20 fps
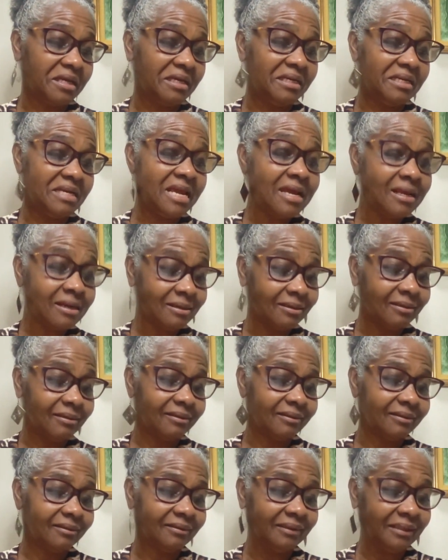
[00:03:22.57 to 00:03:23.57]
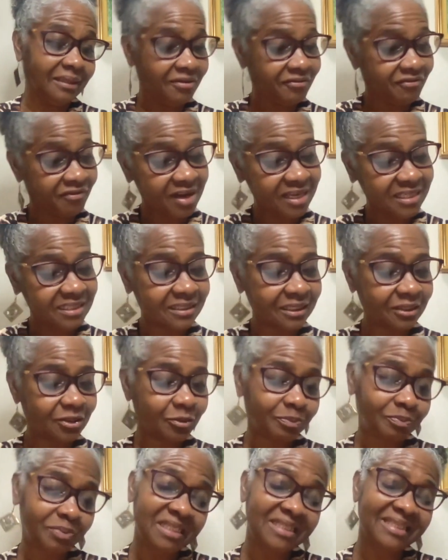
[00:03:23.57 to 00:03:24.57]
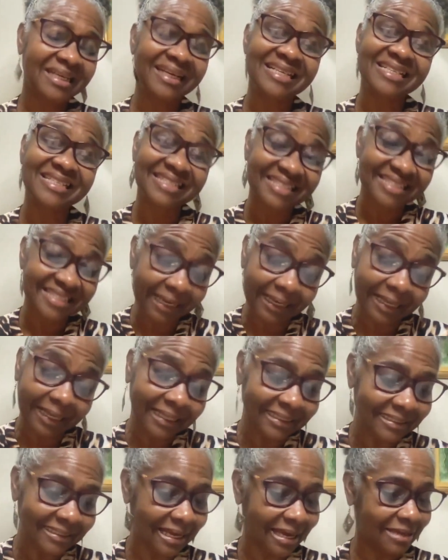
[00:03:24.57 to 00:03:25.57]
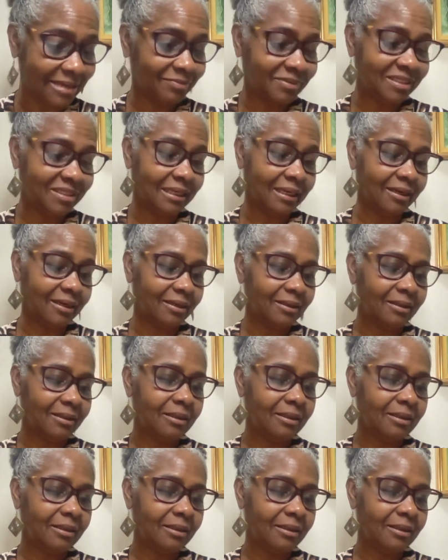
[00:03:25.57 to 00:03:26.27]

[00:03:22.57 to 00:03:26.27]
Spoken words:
Then the voice said to Peter the second time, say,